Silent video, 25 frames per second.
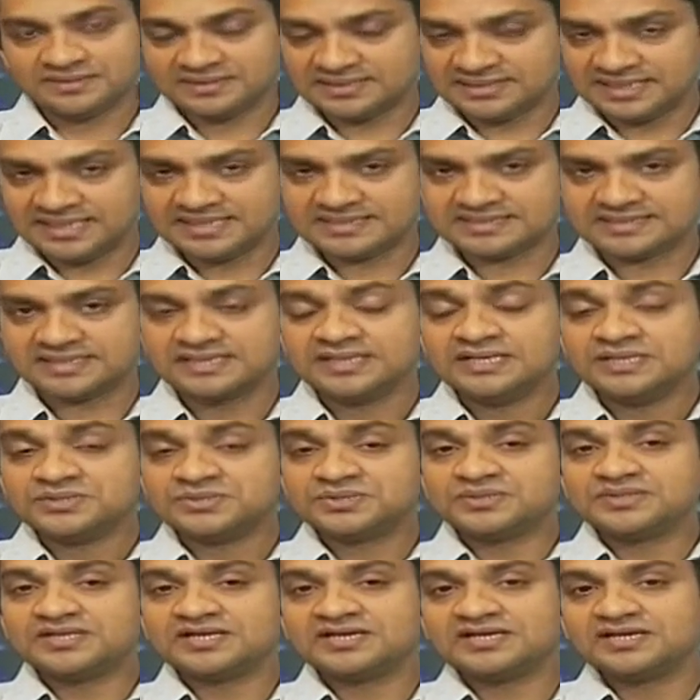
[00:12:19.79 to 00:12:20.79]
Yes,
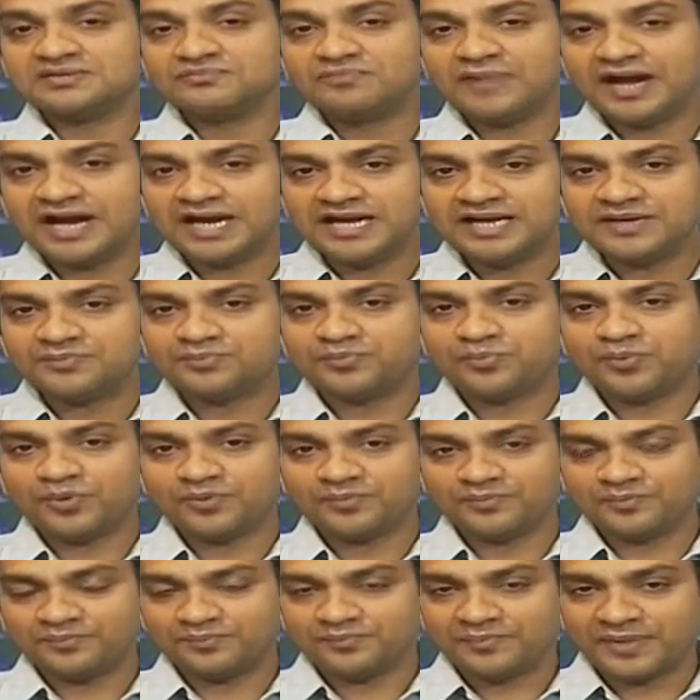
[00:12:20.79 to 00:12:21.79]
so the demand
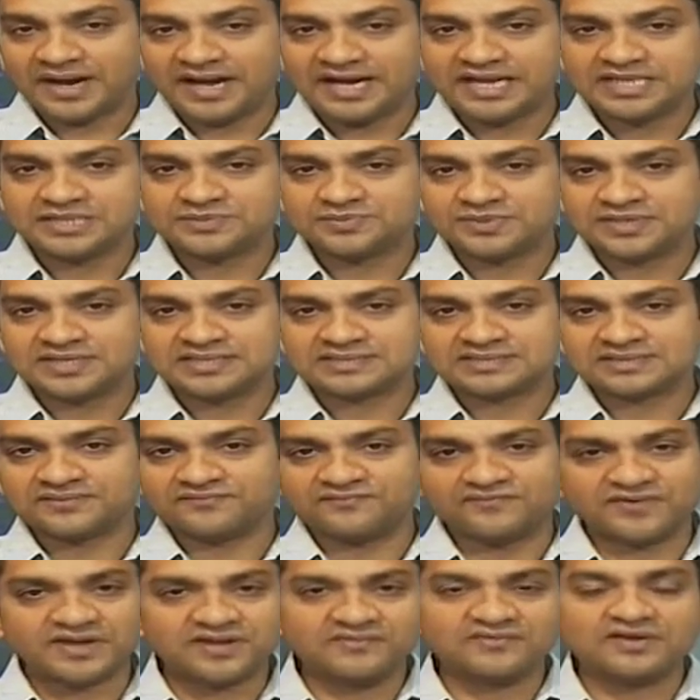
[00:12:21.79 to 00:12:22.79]
management is a
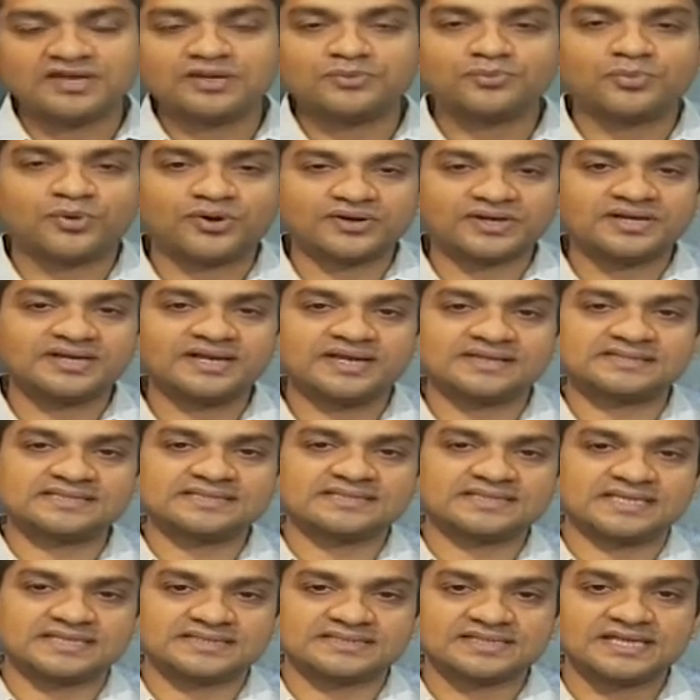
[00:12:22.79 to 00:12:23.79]
very important
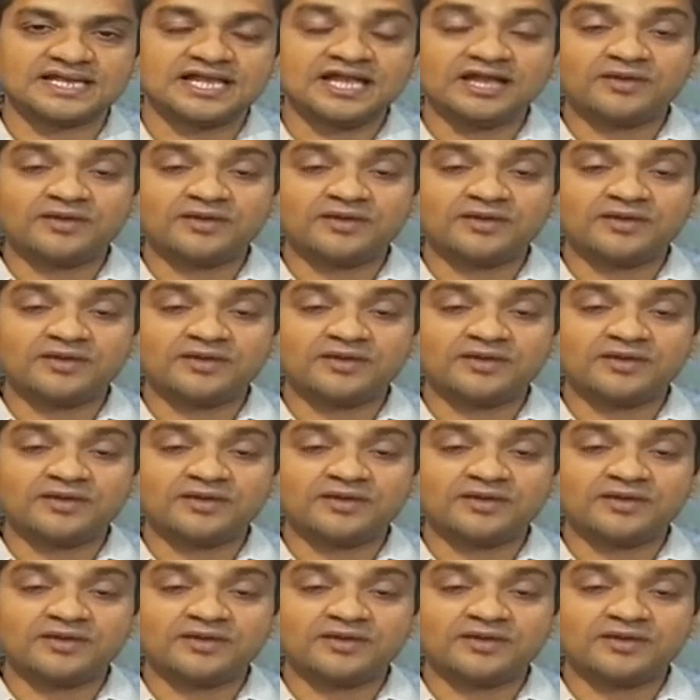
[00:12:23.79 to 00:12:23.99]
exercise.